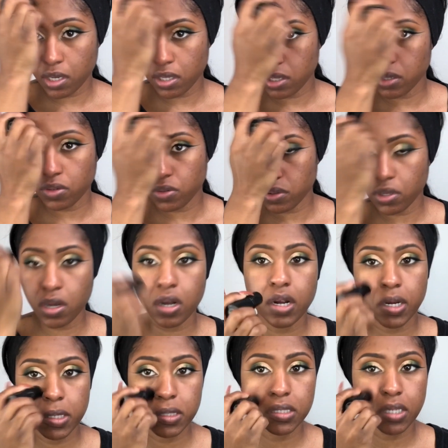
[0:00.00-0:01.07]
a little
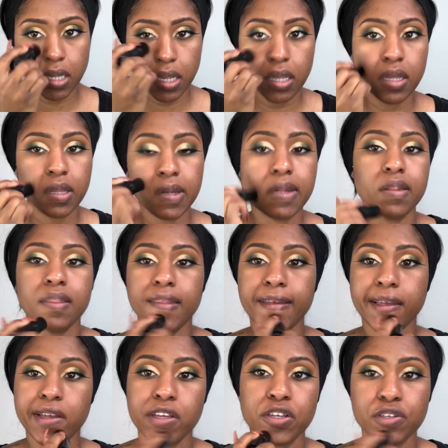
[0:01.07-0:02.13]
large and they
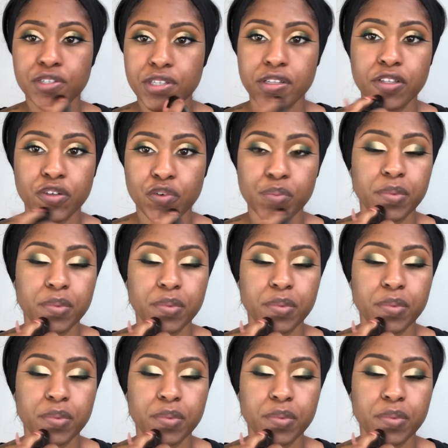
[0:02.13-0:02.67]
could use a little